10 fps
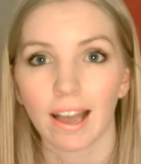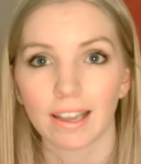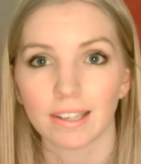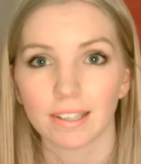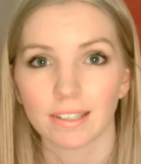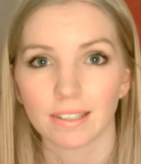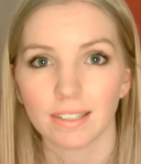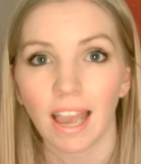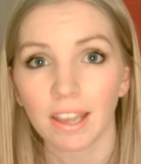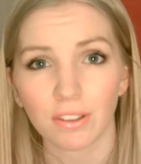And
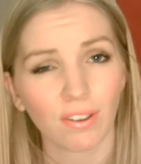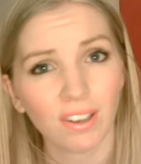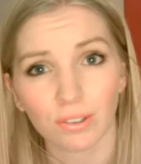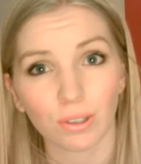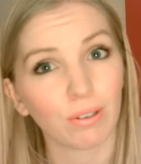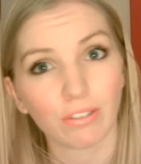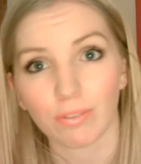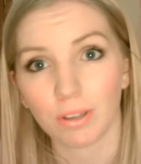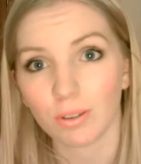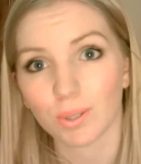yeah, you've heard all the rave
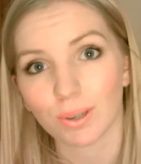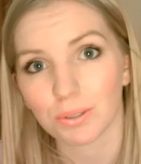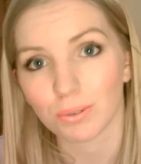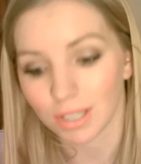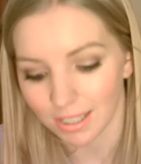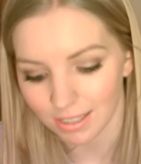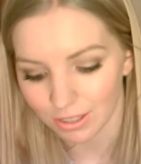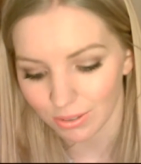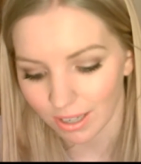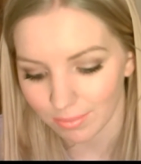reviews, so I don't need to
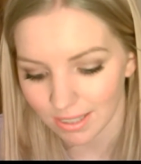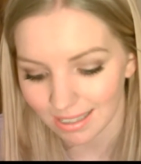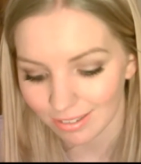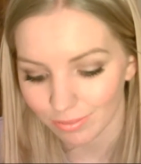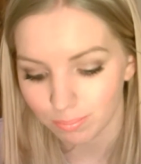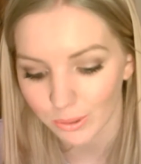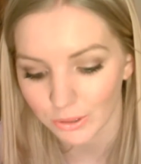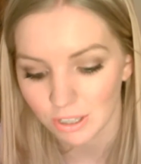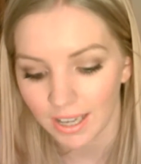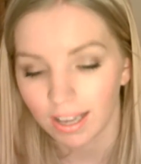do that myself,
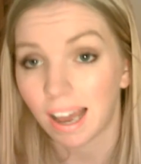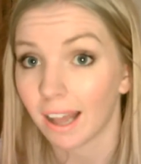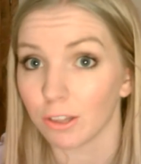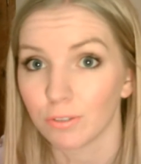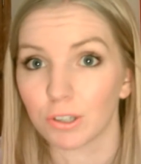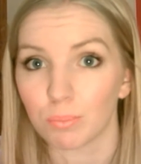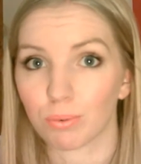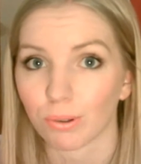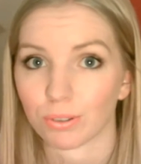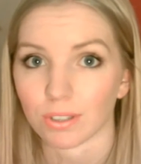but I love a good
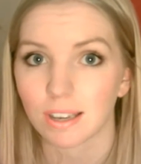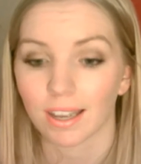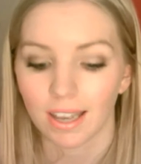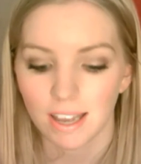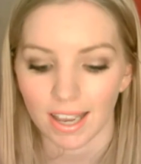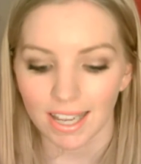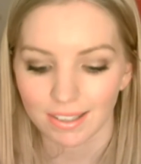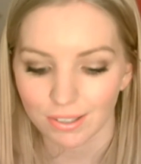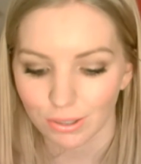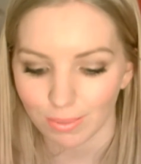bronzer
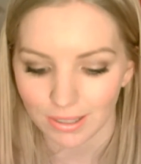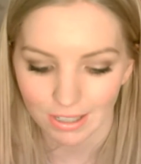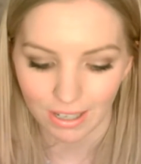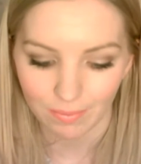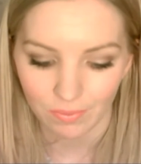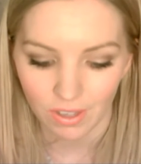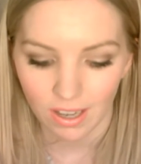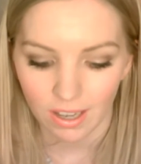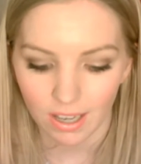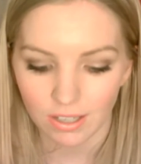in the summertime.
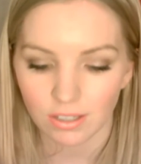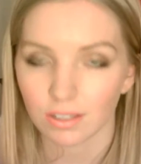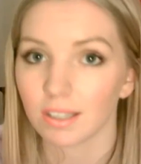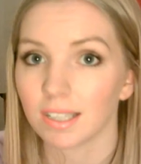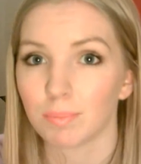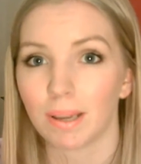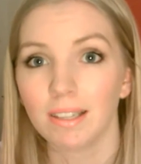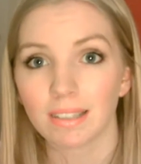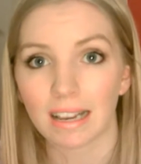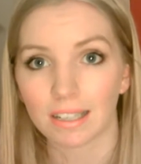And it
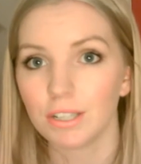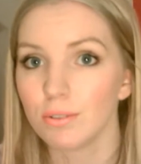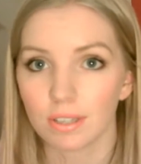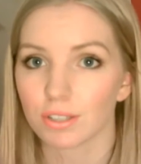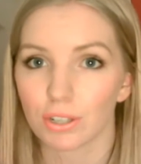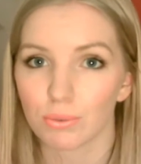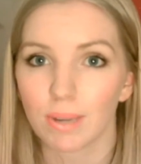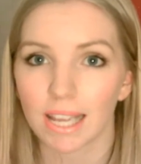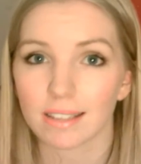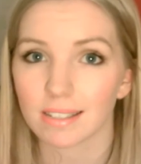depends, I can use it two
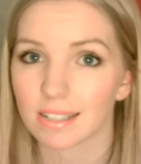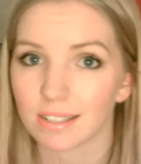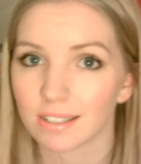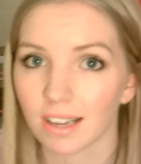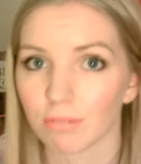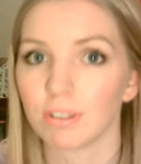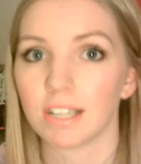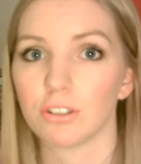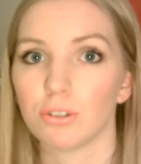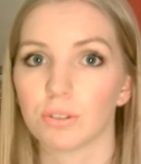ways and I
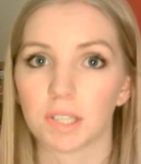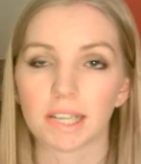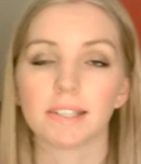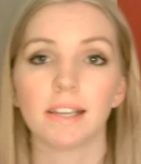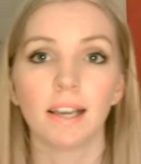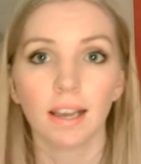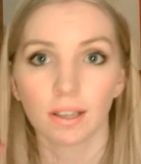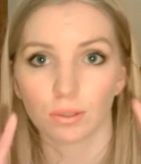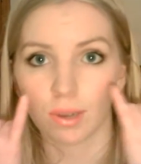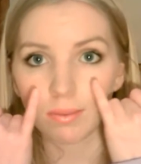really enjoy it.
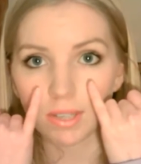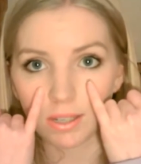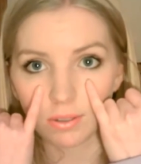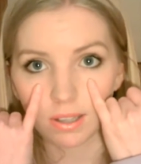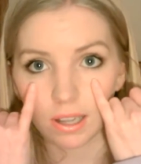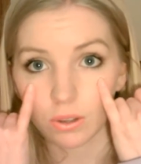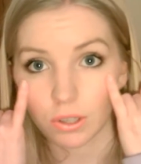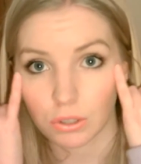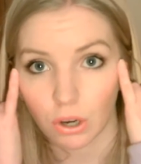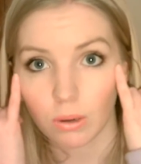Sometimes I use it like on
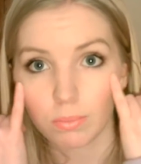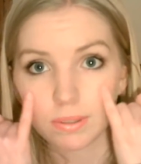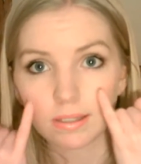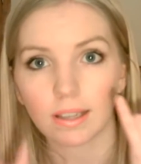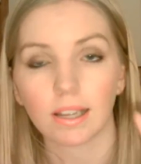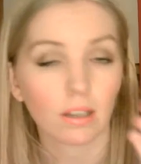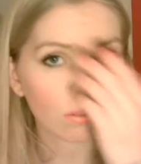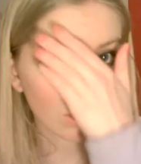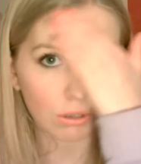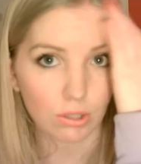the tops, like
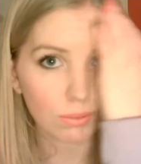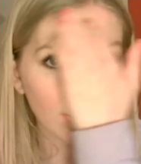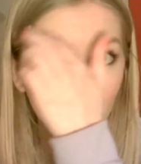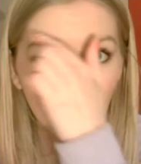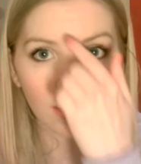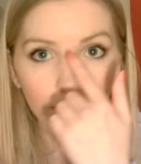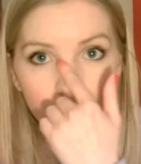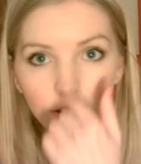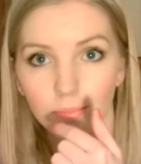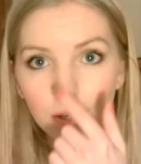across my forehead,
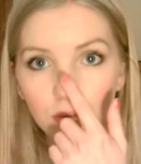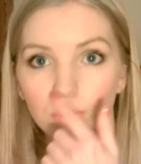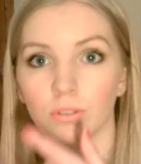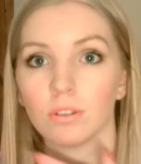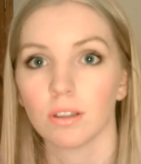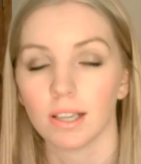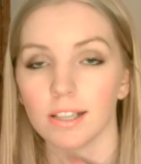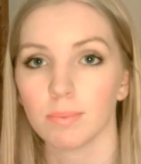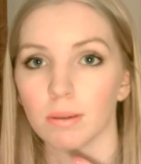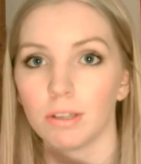down my nose, a
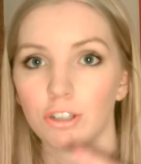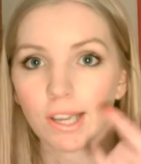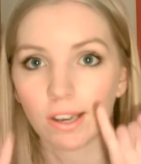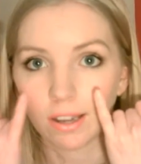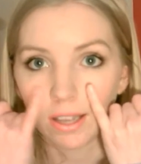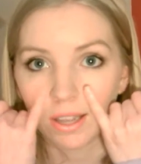little bit on my chin,